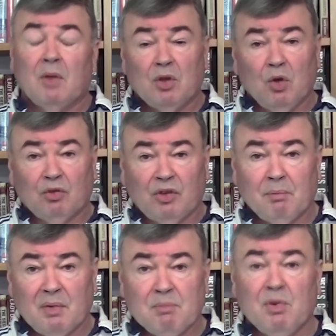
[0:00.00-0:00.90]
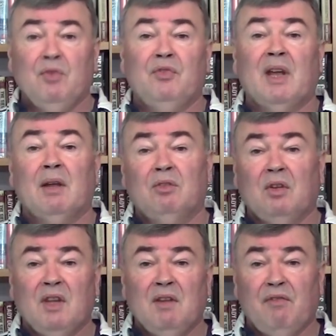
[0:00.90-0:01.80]
you'll simply move down to
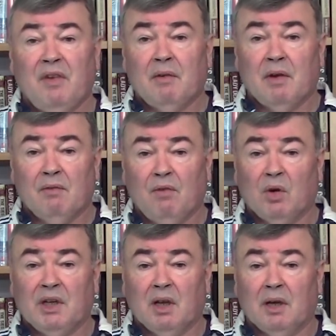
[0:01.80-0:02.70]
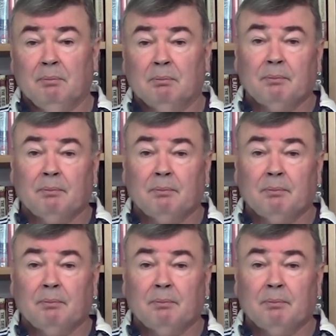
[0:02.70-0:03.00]
the inferior volley line.